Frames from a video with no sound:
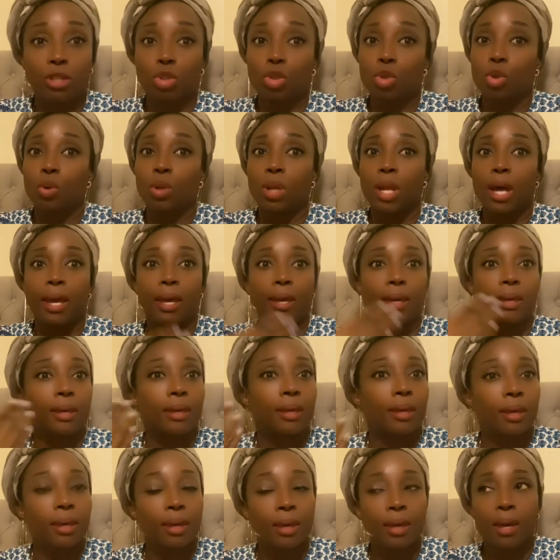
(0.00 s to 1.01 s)
So
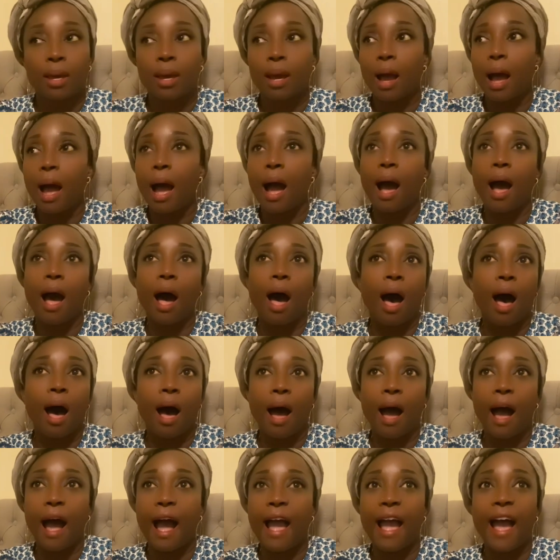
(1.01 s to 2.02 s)
like uh,
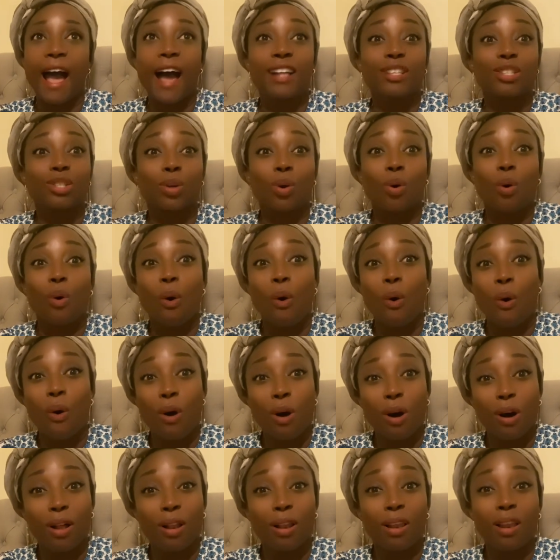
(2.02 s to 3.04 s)
I had to
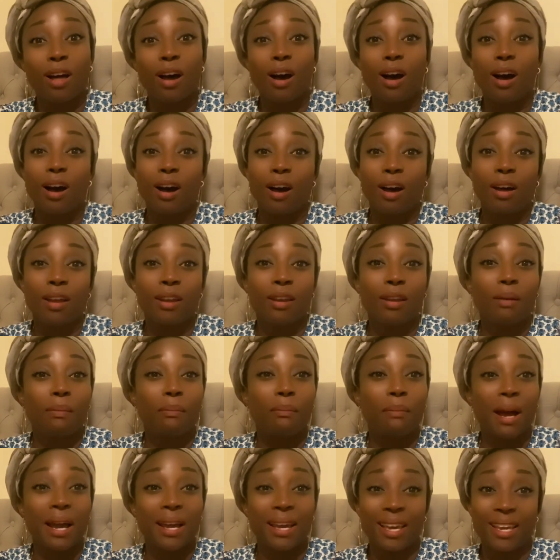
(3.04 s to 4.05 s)
call on
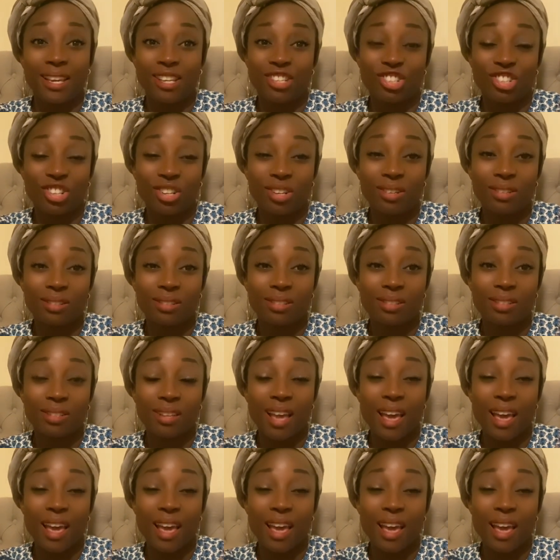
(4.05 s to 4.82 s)
my angels.